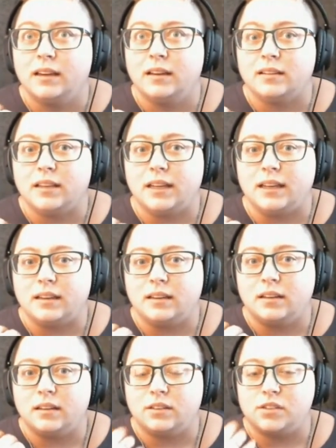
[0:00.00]
like,
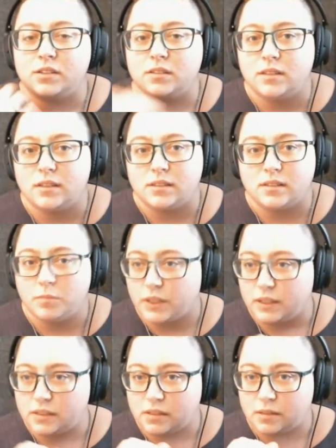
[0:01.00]
just the
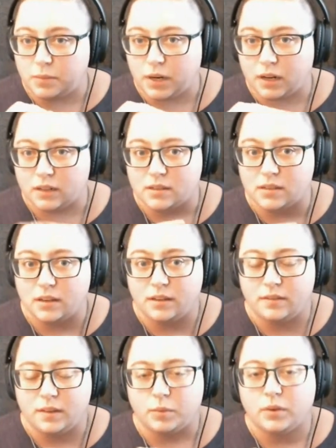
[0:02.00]
simplest parts of
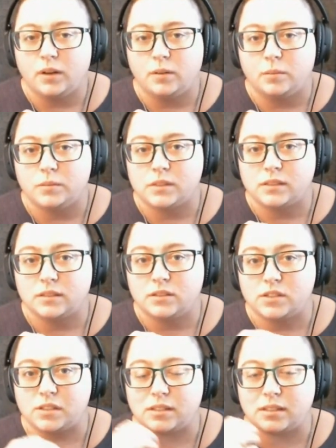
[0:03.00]
the prompts
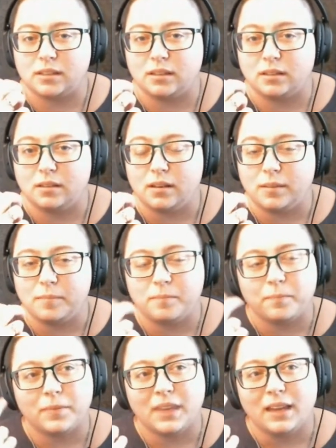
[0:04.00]
just
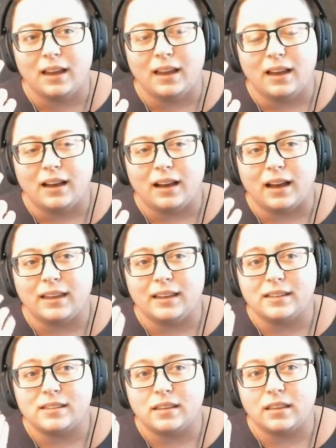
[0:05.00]
i
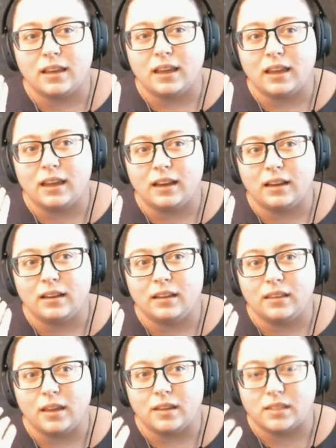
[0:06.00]
guess they
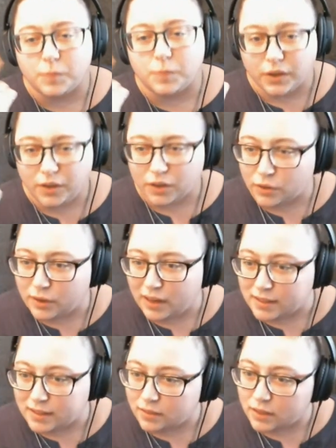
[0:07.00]
they spur your
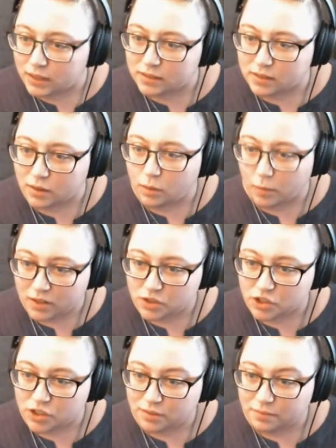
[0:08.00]
creativity so
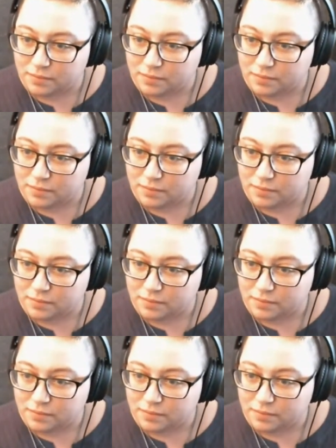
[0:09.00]
much